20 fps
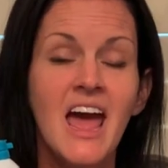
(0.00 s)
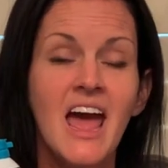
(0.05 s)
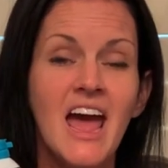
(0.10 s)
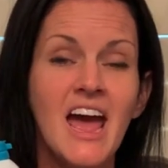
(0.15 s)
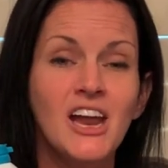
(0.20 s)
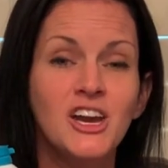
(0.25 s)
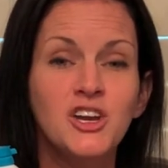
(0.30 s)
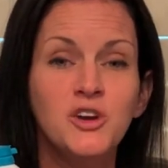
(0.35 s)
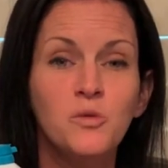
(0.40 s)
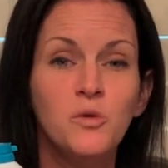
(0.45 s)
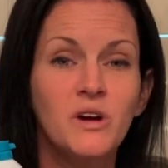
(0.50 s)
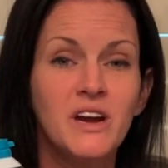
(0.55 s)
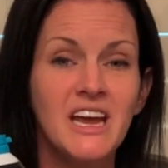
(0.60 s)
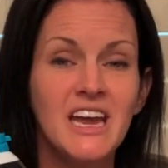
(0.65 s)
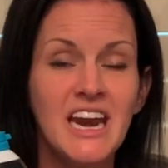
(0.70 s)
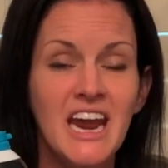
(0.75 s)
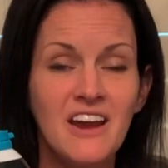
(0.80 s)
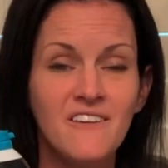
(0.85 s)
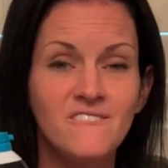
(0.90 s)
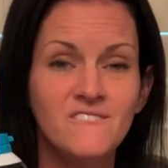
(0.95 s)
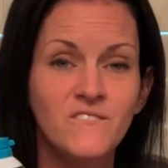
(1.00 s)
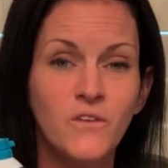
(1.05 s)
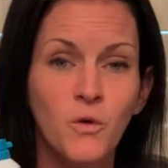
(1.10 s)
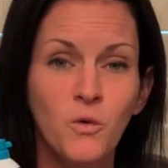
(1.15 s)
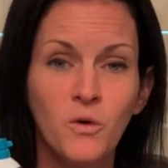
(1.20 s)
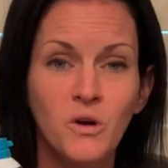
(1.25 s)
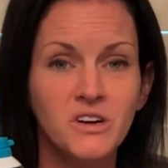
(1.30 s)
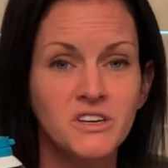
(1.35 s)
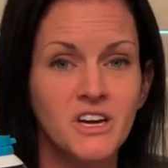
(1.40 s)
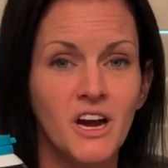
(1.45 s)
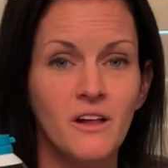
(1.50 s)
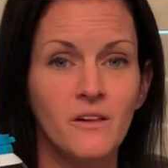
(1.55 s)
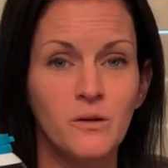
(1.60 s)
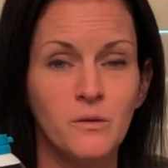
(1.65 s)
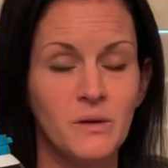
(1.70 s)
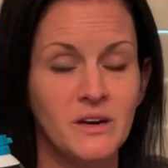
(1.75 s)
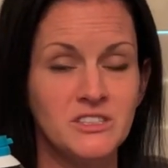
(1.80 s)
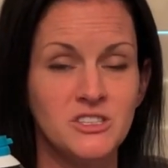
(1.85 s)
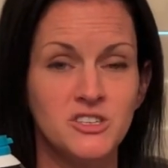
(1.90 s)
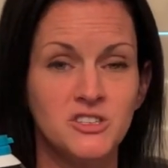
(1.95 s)
And you will get a $4
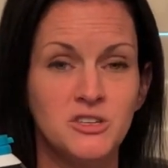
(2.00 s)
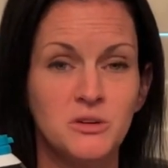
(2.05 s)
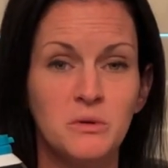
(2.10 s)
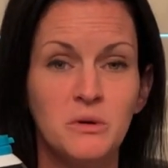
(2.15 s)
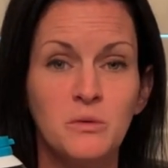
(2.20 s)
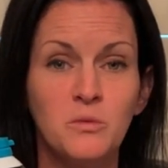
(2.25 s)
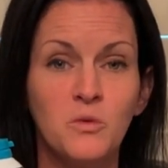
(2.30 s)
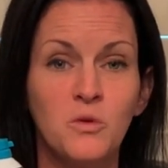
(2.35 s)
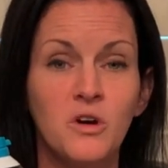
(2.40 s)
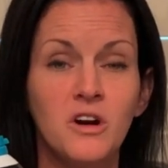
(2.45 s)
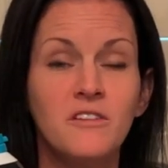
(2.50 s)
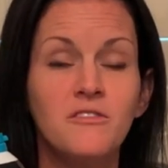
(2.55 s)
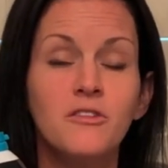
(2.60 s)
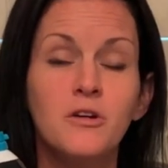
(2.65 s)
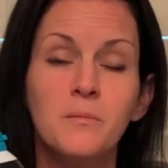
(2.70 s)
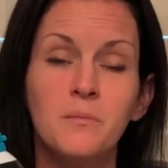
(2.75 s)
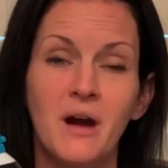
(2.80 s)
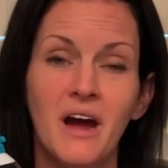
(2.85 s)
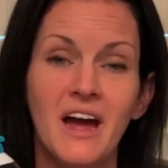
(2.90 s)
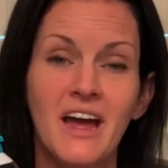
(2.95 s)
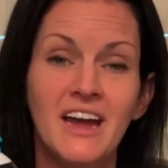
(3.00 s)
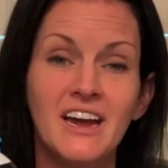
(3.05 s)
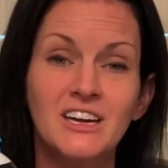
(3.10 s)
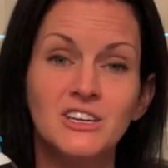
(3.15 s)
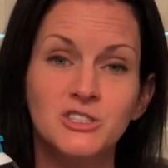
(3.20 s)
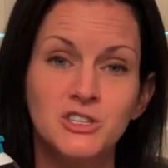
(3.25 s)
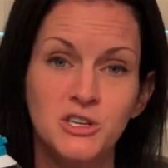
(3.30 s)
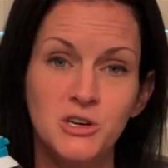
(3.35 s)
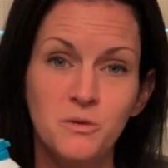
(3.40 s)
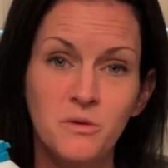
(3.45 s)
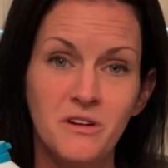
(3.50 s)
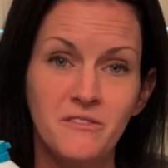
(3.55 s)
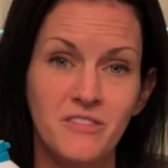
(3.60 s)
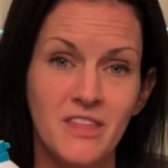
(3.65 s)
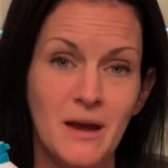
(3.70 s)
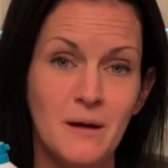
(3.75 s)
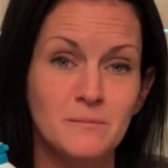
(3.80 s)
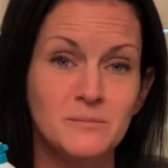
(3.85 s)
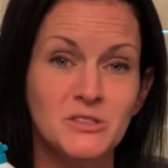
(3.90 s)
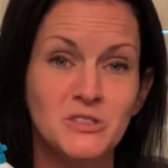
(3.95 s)
register reward for buying two of
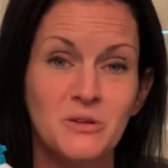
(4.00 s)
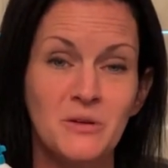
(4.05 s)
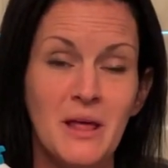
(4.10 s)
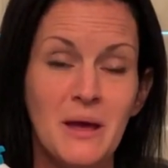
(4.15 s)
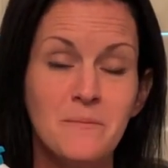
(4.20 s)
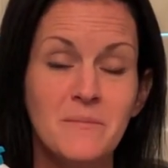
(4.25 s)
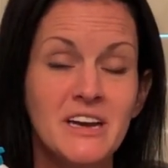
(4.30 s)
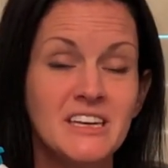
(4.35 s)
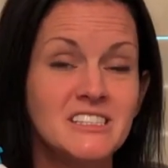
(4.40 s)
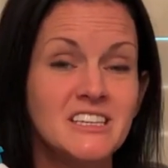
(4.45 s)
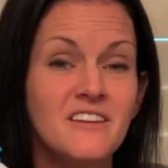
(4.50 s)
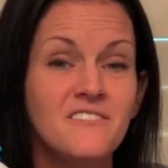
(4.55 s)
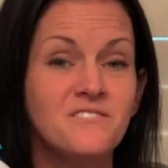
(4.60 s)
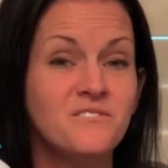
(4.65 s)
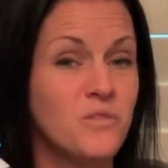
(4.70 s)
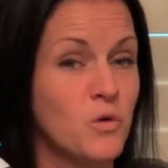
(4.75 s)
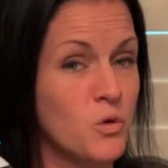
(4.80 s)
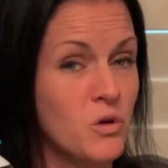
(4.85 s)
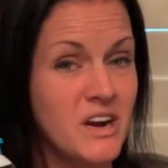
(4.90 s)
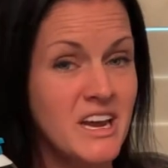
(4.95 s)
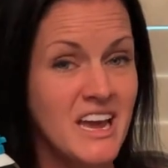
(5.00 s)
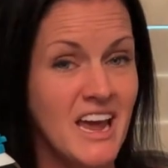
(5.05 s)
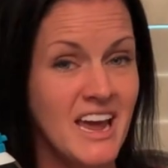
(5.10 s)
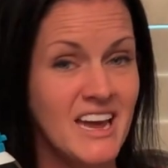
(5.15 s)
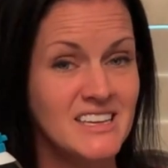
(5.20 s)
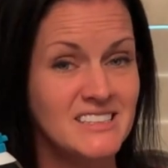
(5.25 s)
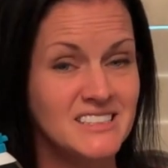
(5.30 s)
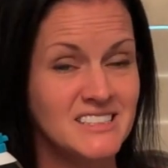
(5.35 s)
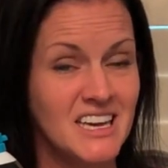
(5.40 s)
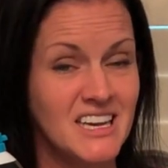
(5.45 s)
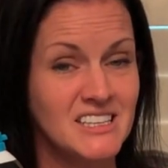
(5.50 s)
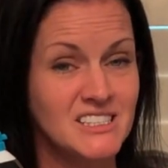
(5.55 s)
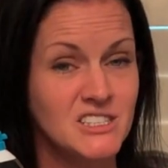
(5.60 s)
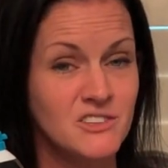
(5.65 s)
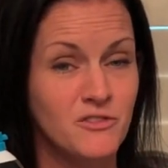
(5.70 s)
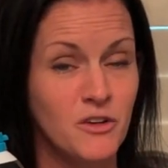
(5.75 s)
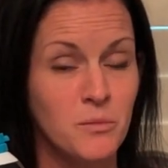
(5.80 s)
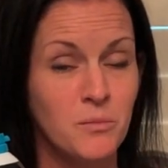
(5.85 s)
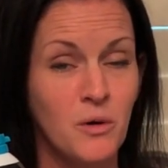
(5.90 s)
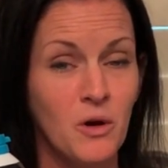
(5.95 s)
them. So that makes it 48 cents
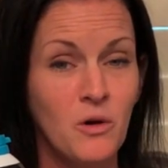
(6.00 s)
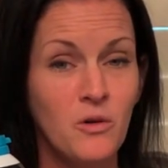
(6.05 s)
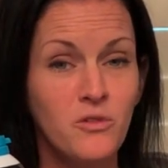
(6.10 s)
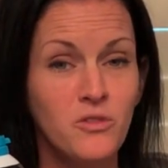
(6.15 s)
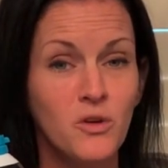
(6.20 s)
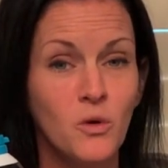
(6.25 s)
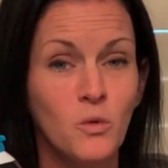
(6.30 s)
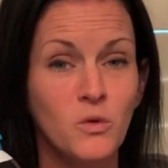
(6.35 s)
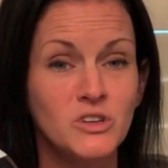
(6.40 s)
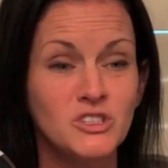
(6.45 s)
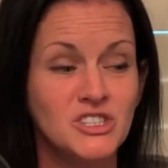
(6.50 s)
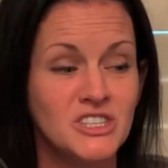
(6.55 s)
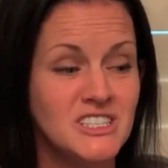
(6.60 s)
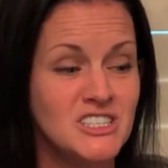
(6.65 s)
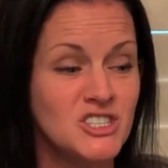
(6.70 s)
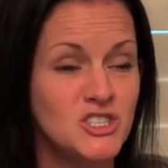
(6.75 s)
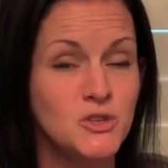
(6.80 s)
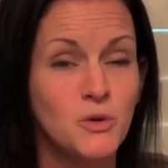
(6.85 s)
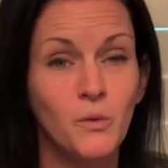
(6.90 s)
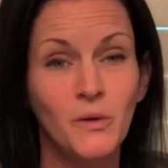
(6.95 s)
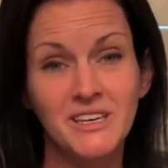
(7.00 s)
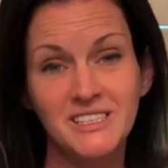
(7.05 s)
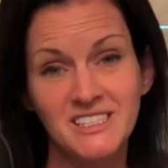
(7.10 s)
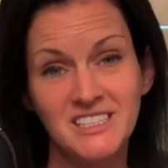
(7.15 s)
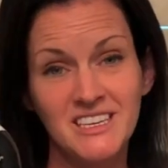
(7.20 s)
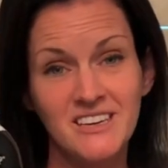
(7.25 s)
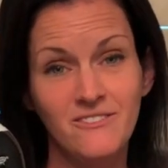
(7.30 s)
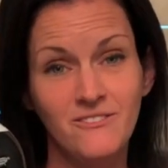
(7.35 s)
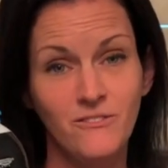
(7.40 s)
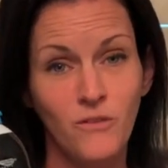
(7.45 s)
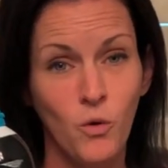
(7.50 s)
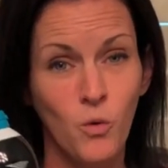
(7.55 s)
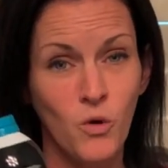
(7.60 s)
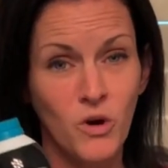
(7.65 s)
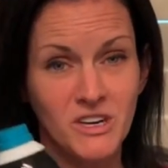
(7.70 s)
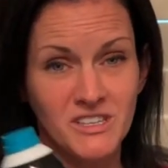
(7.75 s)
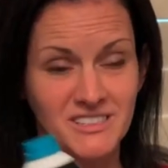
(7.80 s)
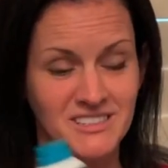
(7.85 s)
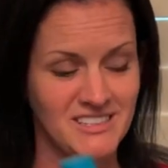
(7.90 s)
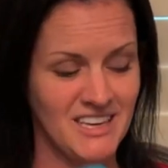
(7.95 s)
for both, or just
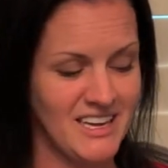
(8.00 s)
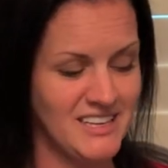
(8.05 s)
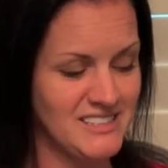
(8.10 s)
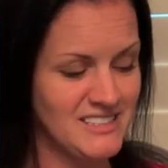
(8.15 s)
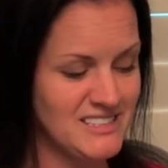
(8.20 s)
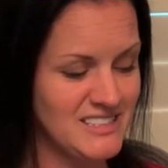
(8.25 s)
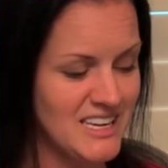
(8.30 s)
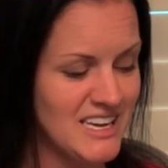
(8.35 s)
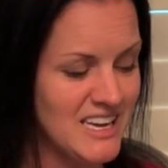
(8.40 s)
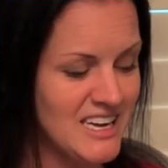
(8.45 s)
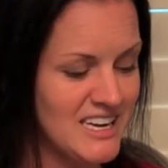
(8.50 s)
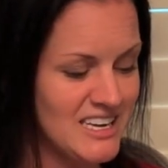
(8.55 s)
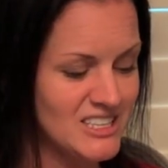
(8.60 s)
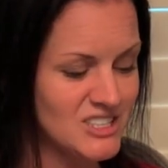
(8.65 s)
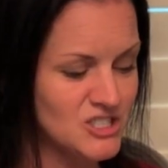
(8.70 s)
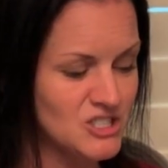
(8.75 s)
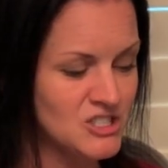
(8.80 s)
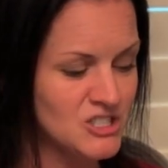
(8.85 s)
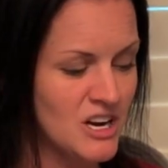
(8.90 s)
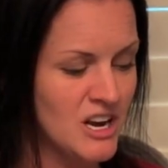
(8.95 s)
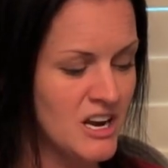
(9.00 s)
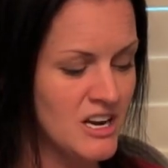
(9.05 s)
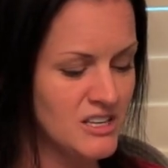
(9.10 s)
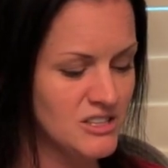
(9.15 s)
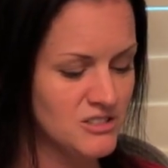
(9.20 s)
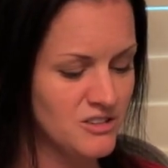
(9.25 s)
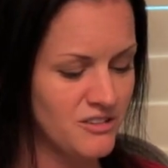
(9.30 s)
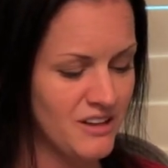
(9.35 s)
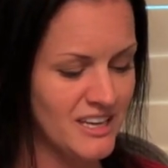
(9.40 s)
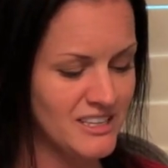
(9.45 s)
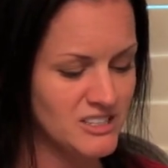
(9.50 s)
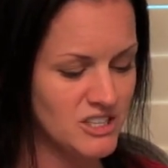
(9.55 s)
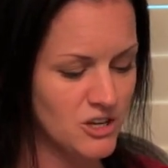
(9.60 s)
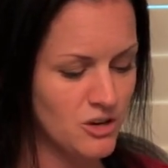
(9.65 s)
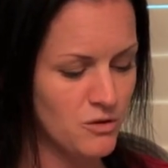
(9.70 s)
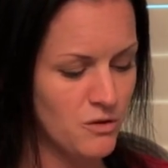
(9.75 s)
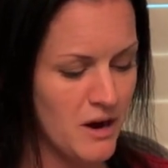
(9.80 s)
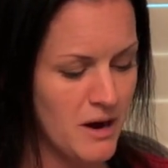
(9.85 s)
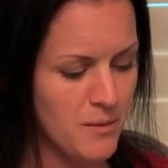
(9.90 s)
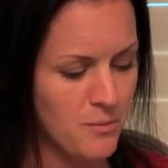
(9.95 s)
24 cents each. So that's a
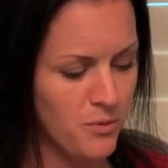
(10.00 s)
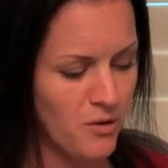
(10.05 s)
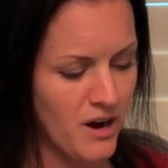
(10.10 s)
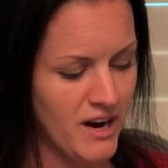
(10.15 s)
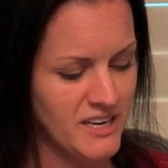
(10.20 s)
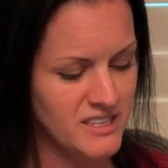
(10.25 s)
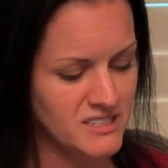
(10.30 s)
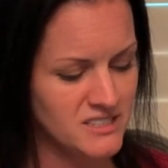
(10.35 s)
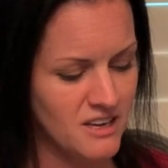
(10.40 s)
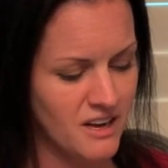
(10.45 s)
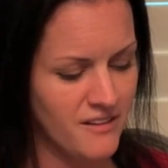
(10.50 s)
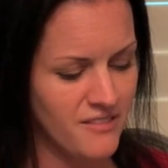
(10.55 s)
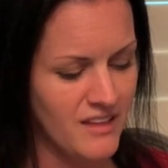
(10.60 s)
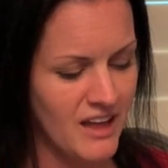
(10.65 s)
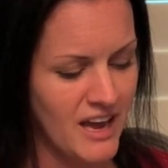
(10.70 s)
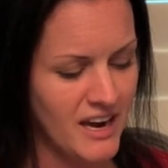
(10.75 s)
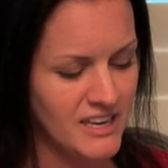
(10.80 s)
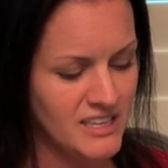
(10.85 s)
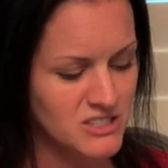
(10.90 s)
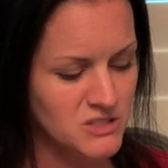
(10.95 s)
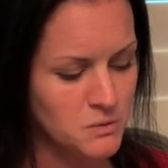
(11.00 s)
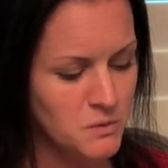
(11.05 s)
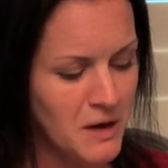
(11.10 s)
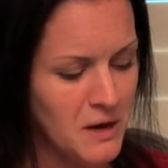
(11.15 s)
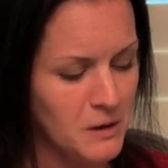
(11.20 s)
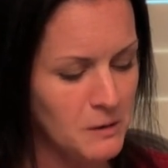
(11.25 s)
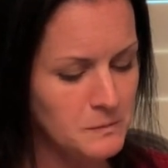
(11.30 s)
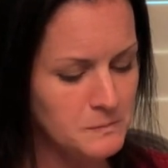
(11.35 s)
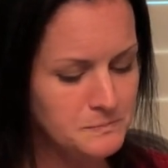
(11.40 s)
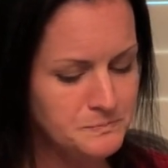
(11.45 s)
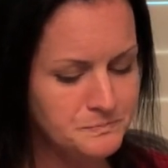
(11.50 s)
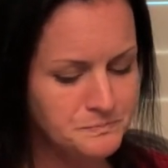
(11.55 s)
great price on that as well.